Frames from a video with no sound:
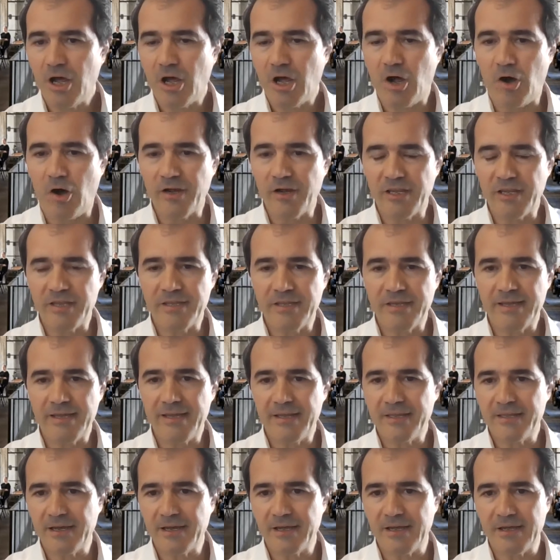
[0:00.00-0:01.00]
or
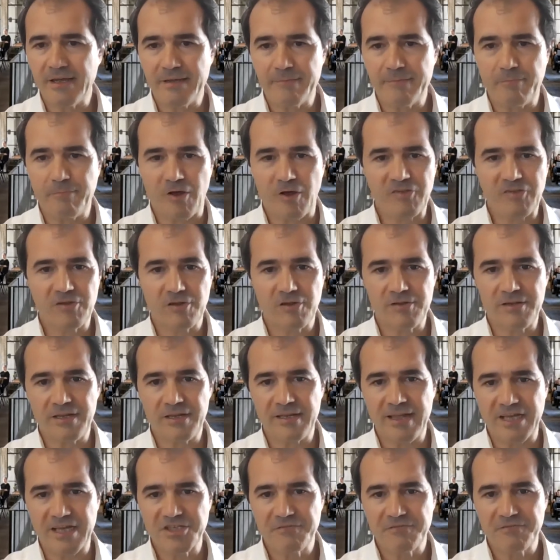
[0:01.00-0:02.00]
in Boston,
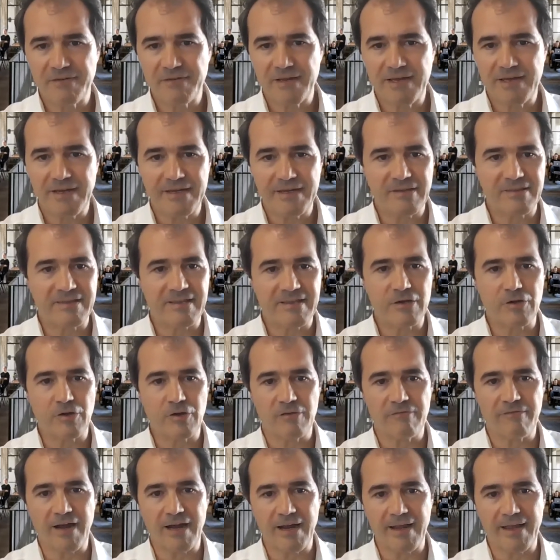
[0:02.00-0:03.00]
in Nashville, in
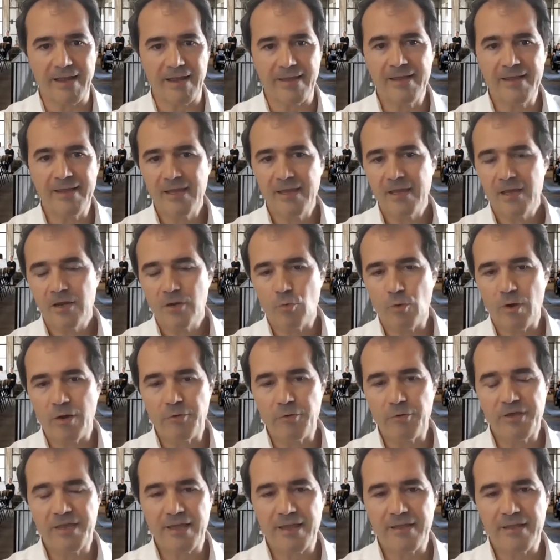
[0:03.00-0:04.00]
Silicon Valley, where
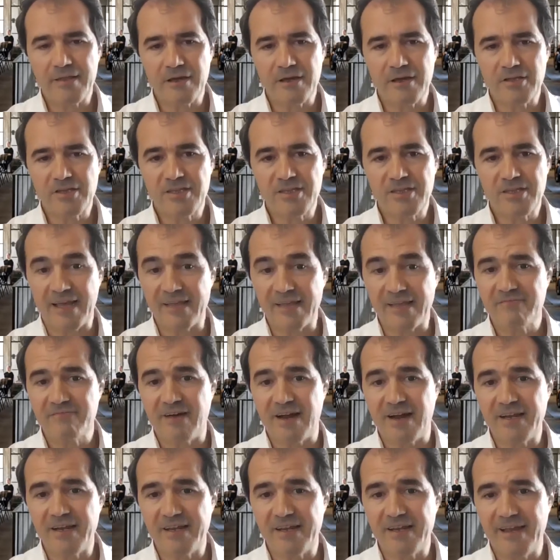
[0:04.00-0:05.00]
we can test,
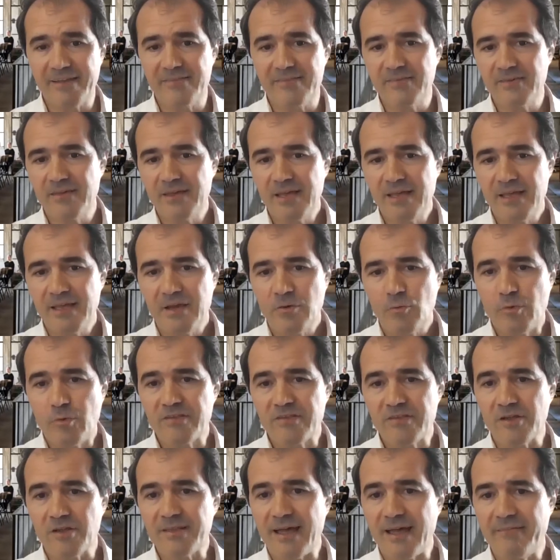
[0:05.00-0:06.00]
validate,
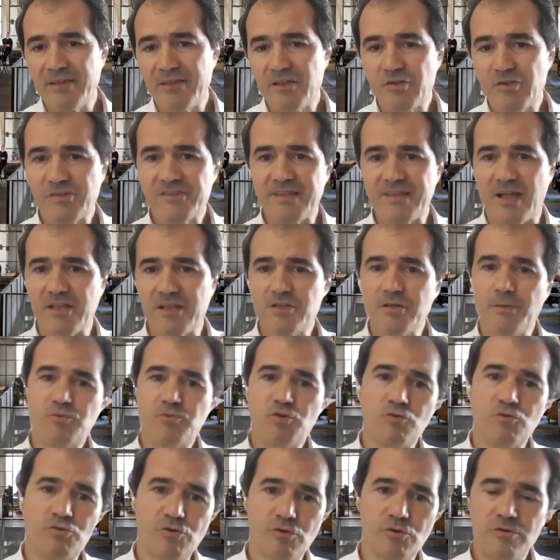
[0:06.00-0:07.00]
without having the startup
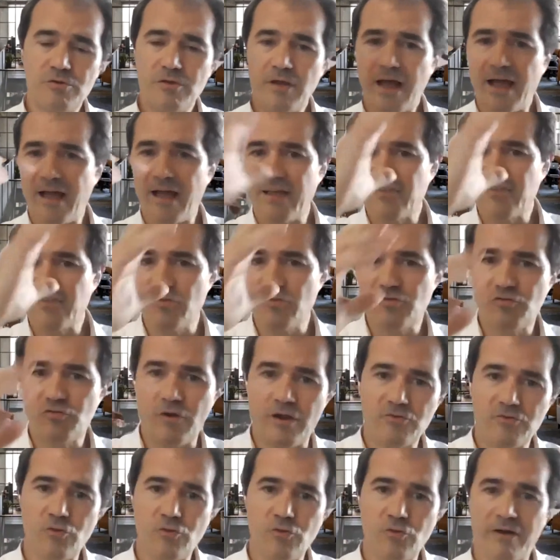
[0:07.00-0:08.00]
to have to
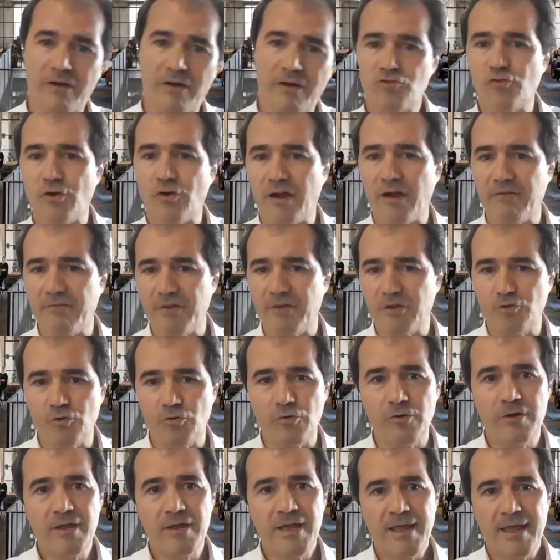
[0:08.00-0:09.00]

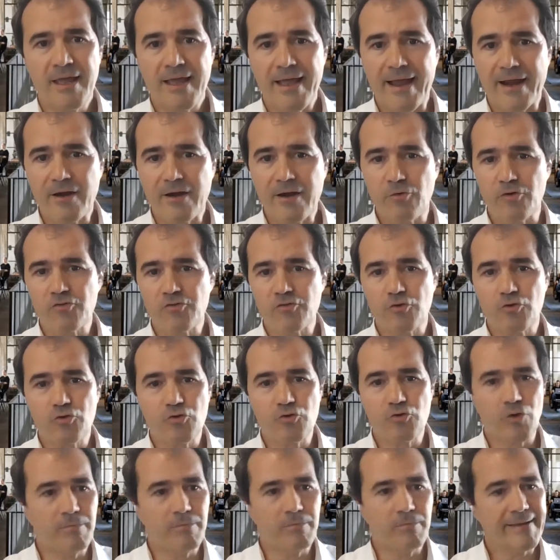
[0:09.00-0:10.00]
travel, across the
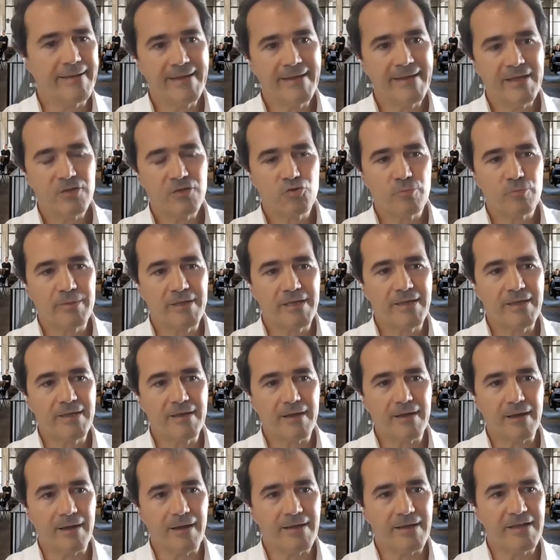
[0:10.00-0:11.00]
globe to be
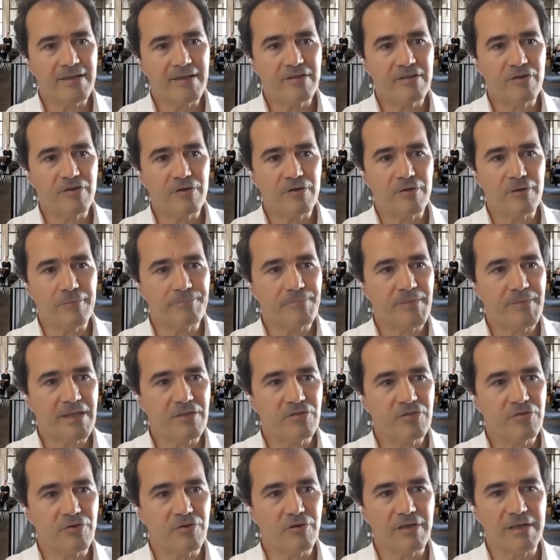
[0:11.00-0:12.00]
in
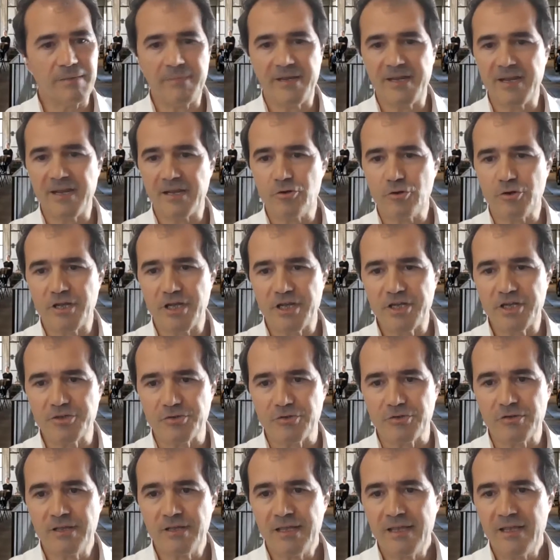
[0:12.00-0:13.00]
the immediate
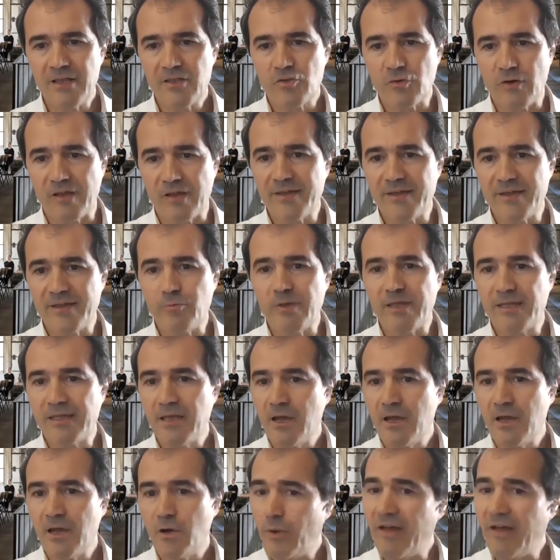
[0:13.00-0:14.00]
location. So I think we
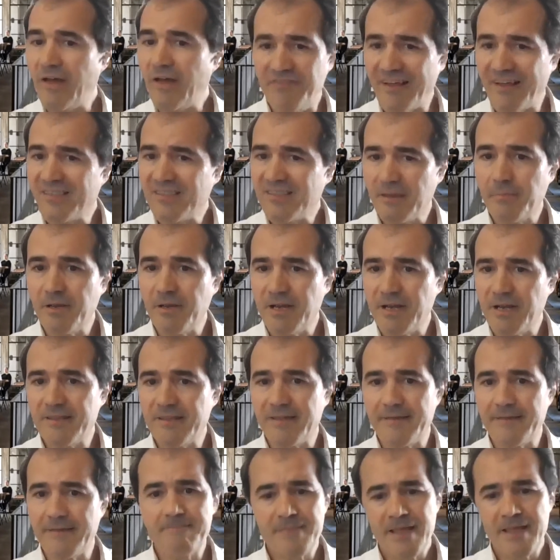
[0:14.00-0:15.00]
have
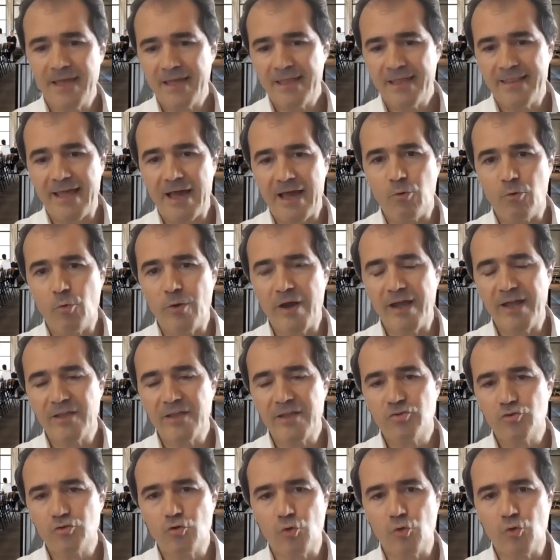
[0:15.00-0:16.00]
flexibility. There are ways
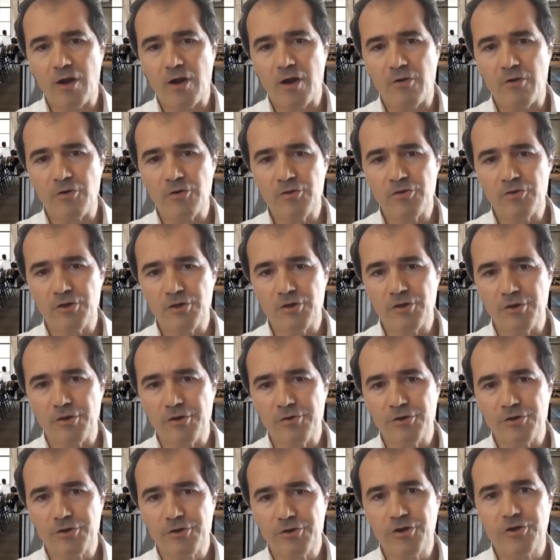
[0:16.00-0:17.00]
to go around
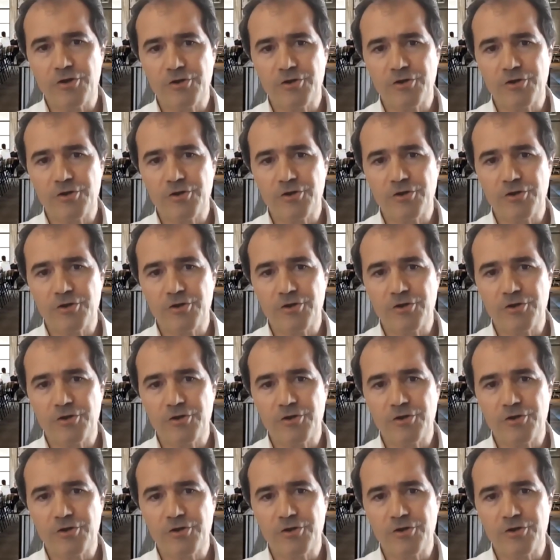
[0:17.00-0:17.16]
the